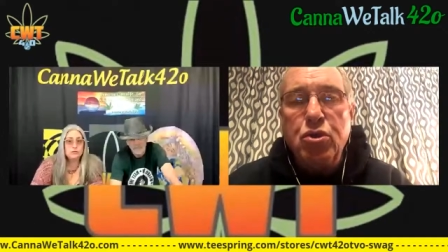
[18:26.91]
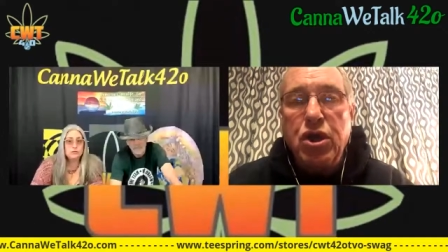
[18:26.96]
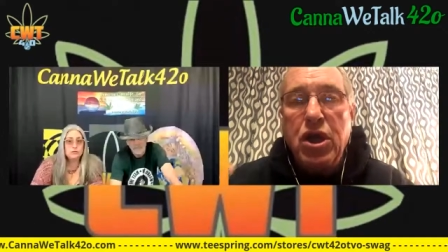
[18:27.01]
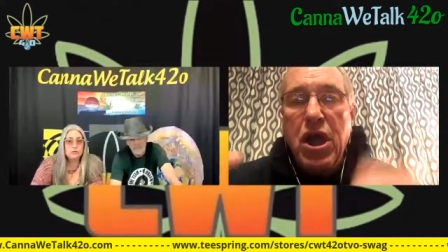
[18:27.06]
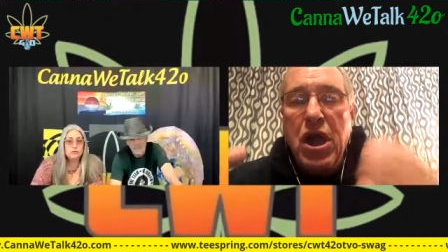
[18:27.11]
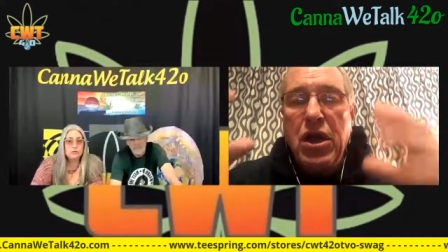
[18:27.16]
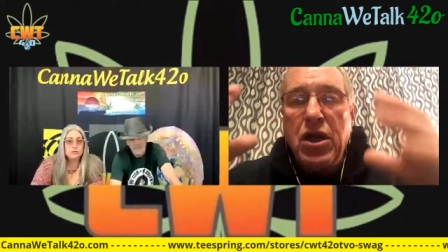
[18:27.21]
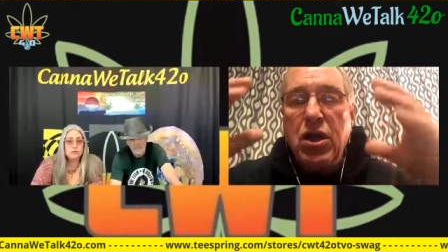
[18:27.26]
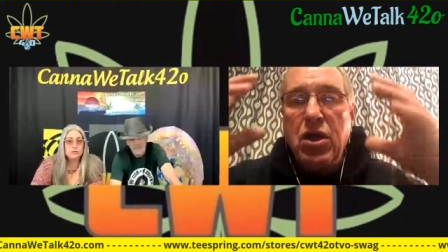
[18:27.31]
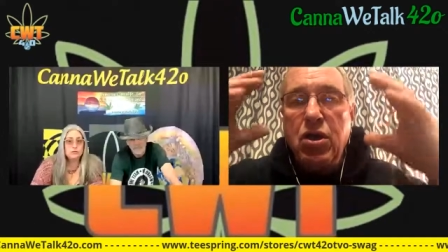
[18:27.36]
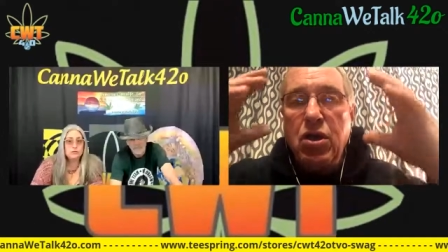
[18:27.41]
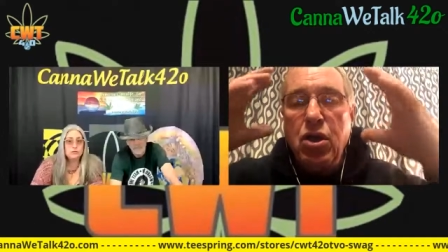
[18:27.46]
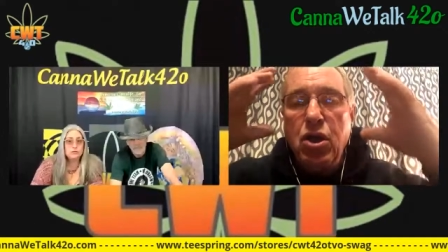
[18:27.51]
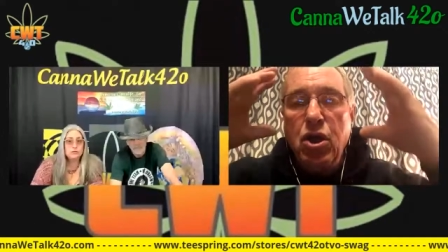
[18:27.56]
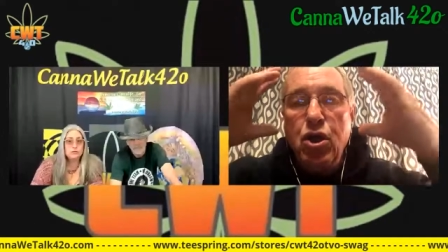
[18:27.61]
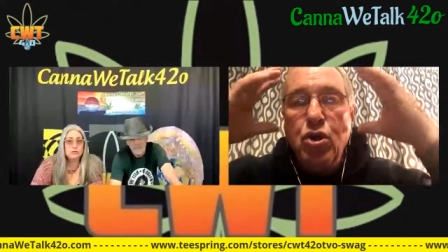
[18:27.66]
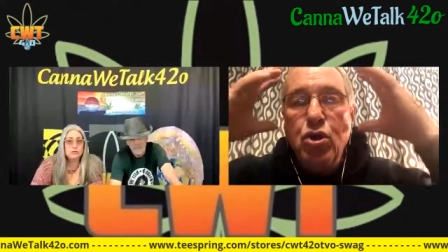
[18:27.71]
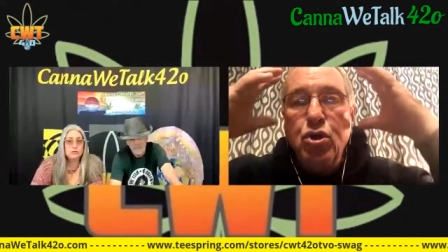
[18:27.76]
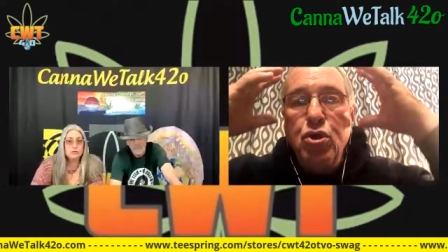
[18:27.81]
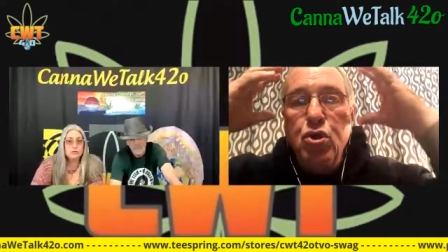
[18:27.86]
kind of
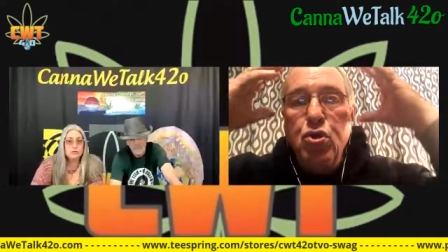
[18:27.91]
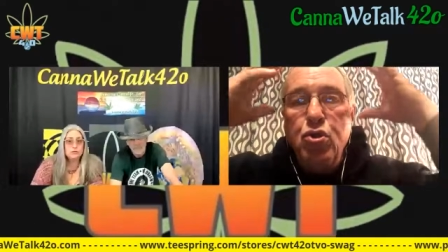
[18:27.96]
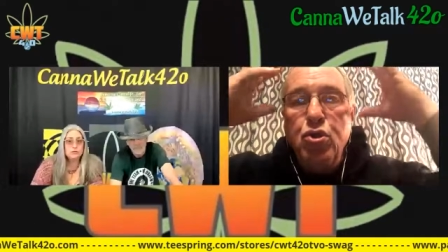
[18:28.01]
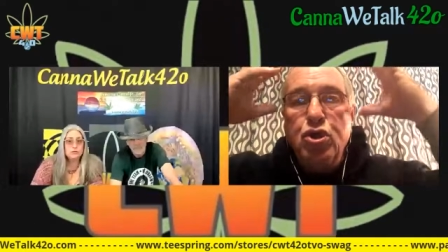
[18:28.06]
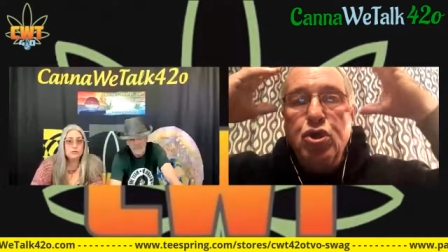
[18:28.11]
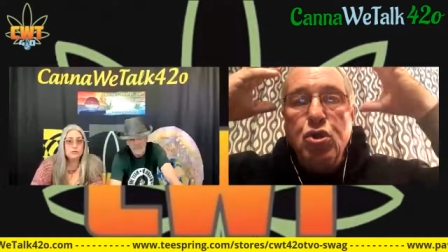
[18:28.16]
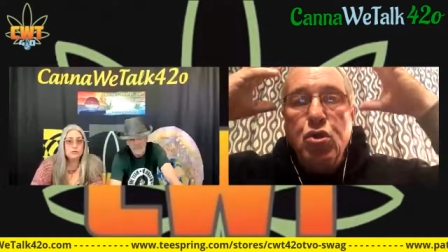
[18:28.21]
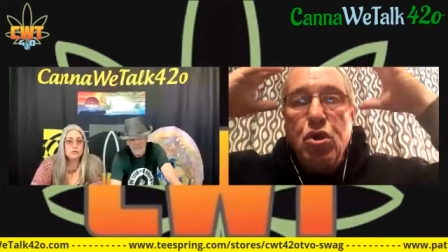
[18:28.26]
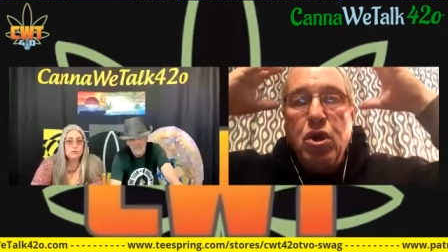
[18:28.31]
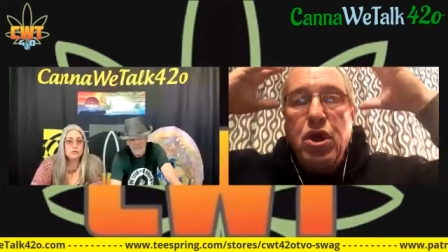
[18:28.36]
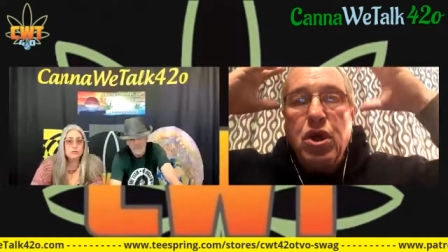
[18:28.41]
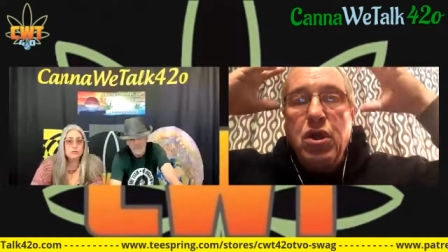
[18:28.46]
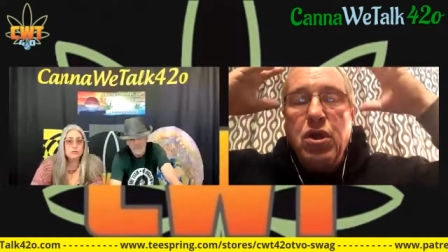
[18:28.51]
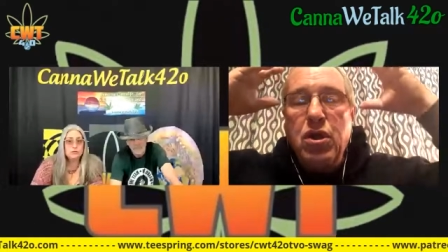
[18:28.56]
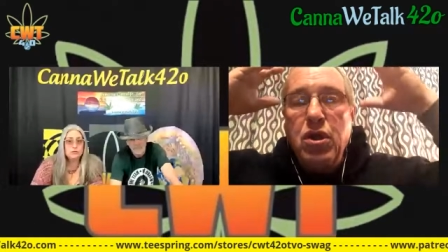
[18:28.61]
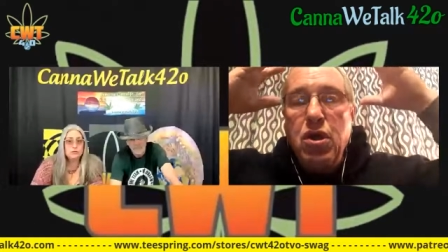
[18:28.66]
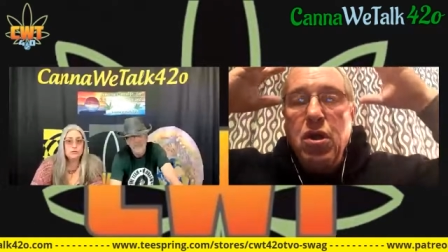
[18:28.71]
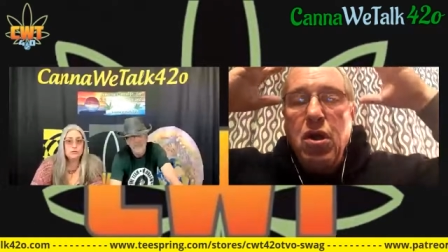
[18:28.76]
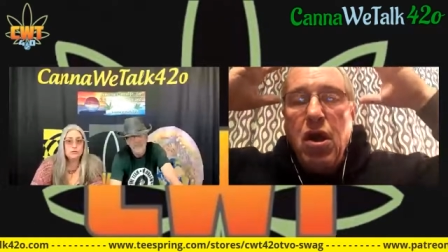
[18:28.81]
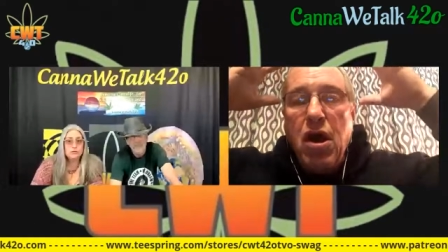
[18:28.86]
use your
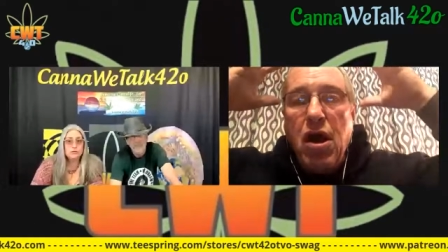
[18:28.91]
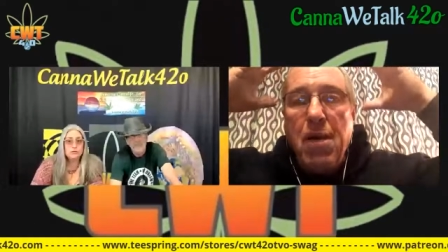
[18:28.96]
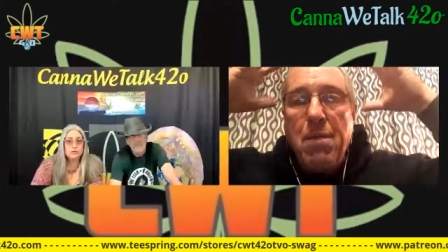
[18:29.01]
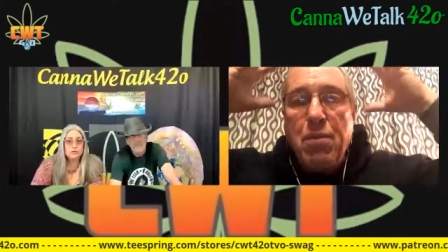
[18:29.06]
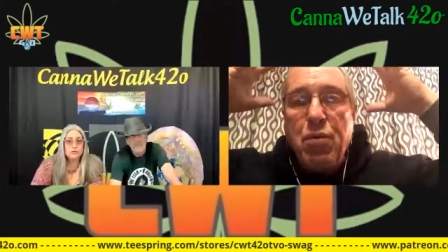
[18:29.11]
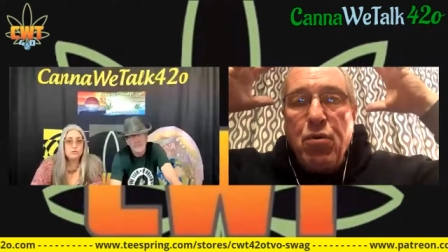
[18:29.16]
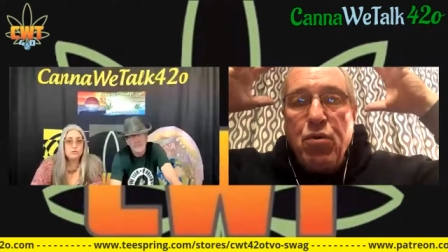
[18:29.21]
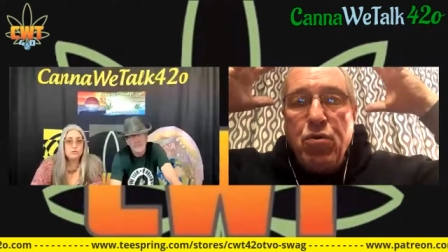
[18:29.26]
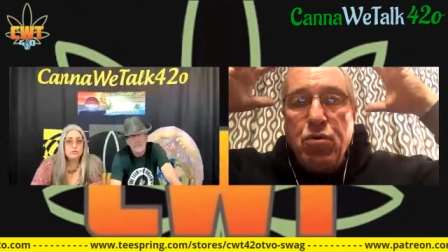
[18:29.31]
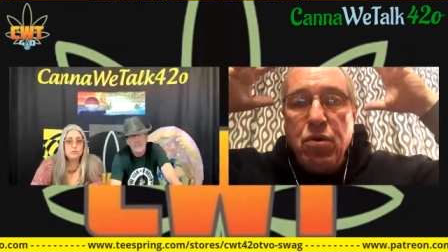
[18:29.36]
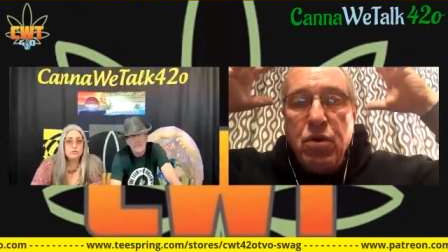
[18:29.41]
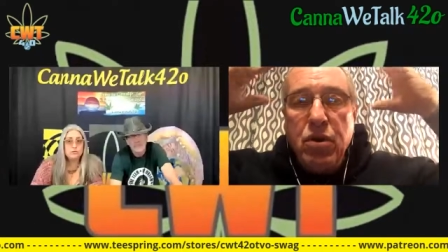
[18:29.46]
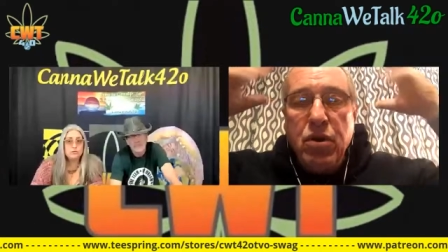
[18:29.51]
upper